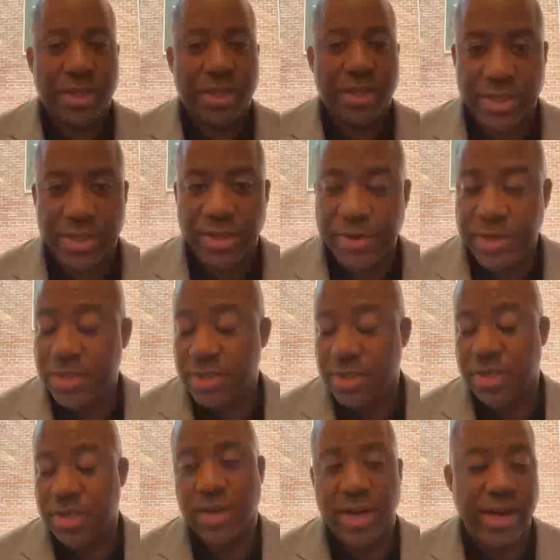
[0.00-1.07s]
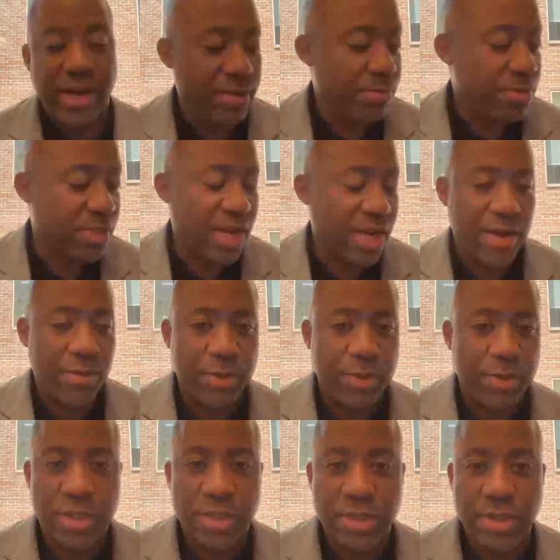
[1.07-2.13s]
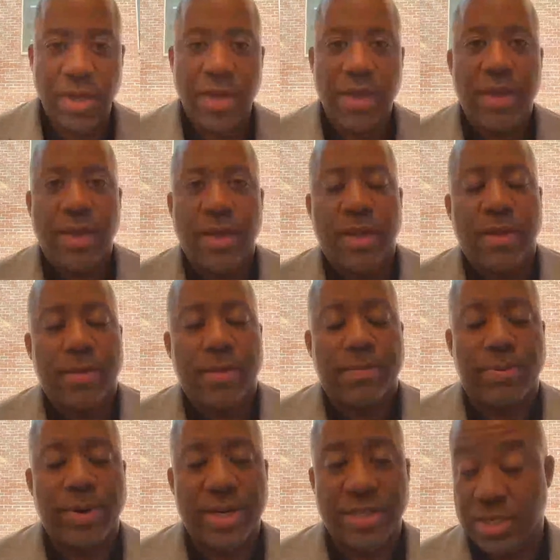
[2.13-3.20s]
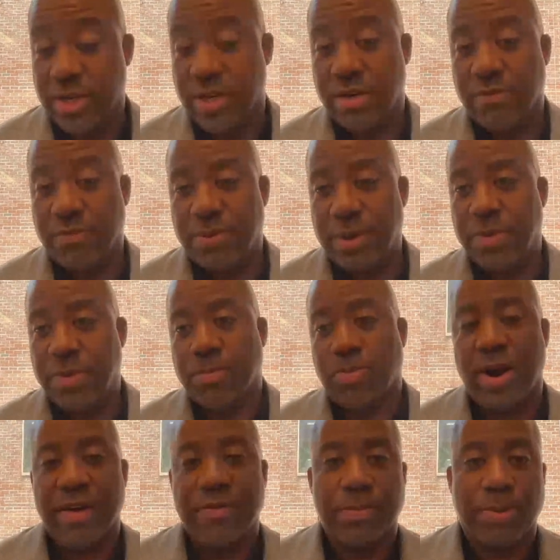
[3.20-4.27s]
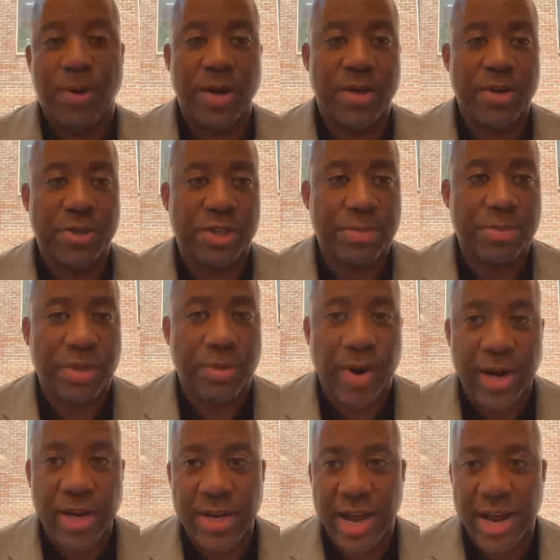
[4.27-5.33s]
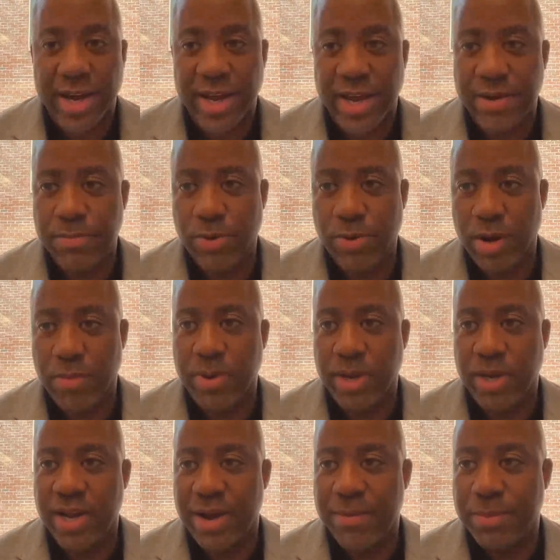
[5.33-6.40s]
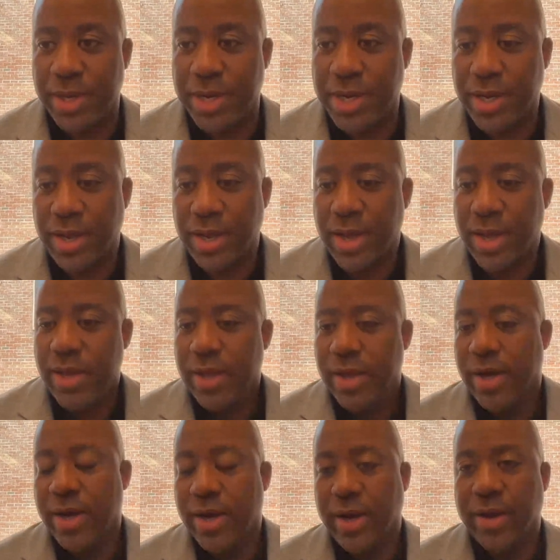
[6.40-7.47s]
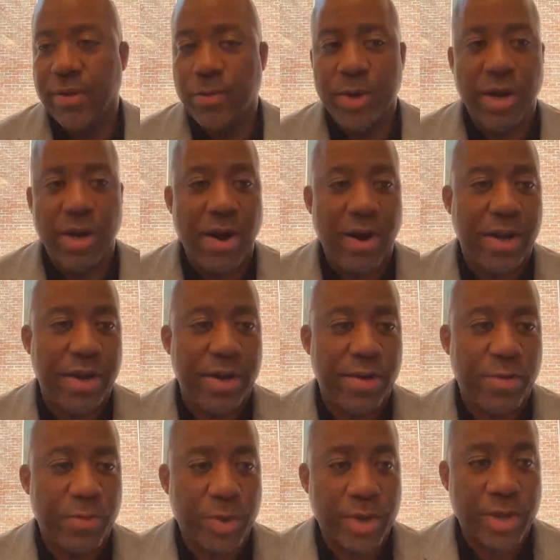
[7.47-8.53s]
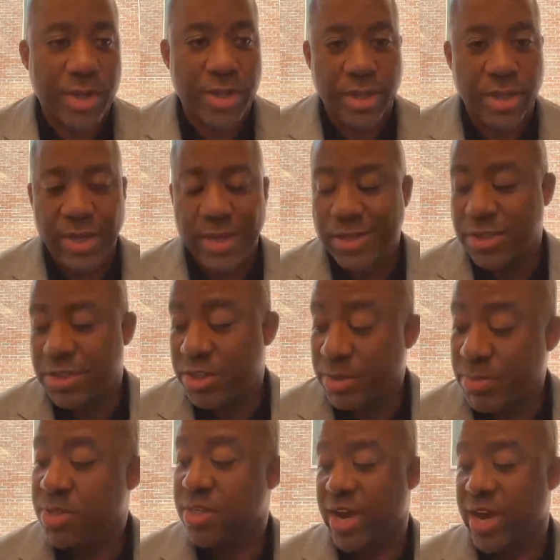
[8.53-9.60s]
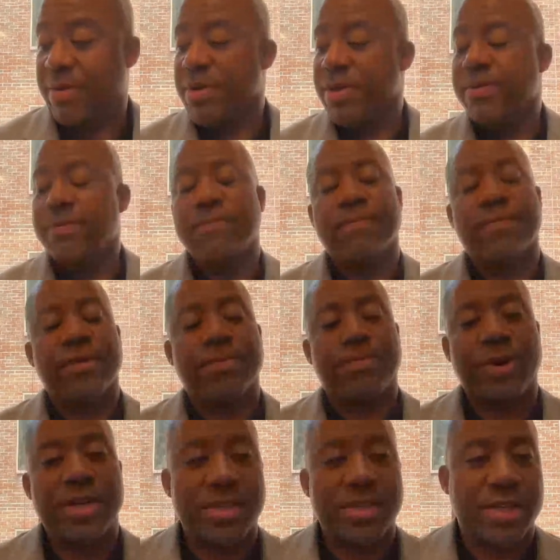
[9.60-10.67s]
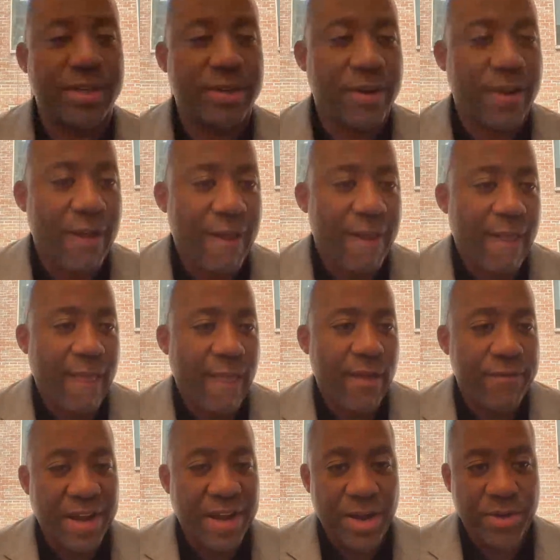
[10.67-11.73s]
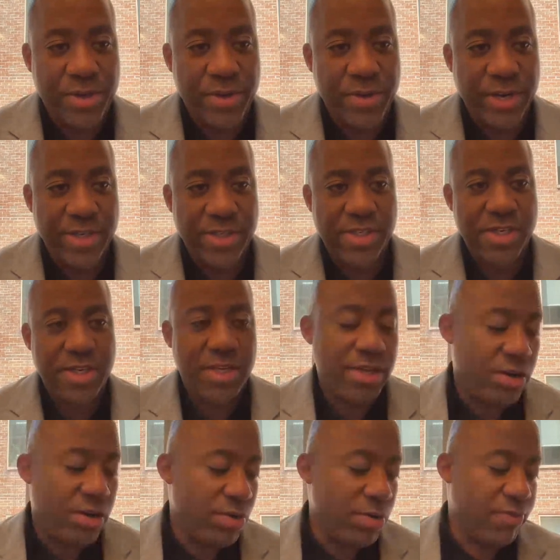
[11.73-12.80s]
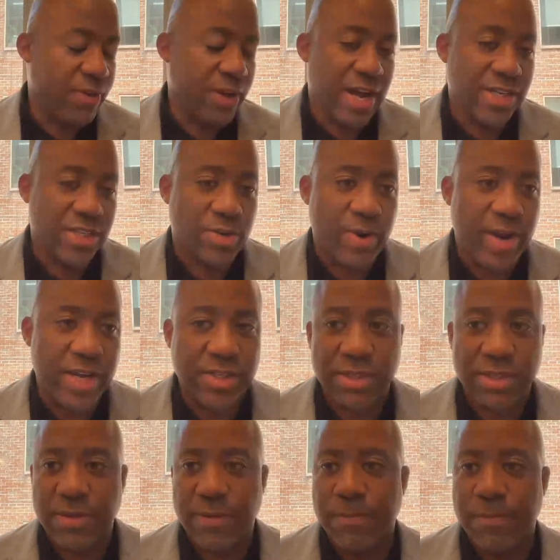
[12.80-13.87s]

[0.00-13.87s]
series. I am Scott Woods, President of Public Private Partnerships at Ready.net and Broadband.money. Uh, and we are here with Jim Stegeman, the President, Founder, and CEO of CostQuest.